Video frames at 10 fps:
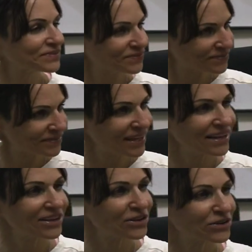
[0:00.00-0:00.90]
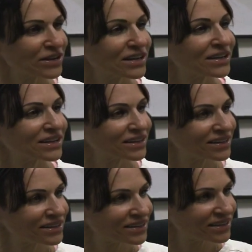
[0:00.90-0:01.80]
Cool. We're Thank here at you. the fifth
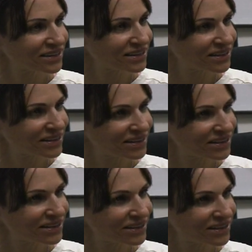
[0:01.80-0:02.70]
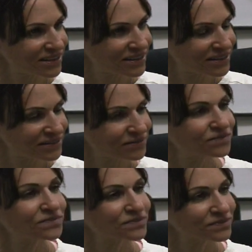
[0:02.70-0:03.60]
season of the uh, Spot Bouldering
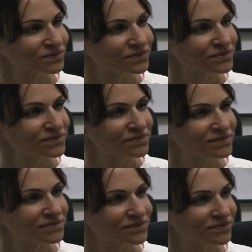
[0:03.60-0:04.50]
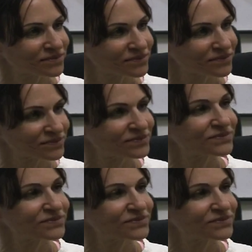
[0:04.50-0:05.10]
series, the gun show.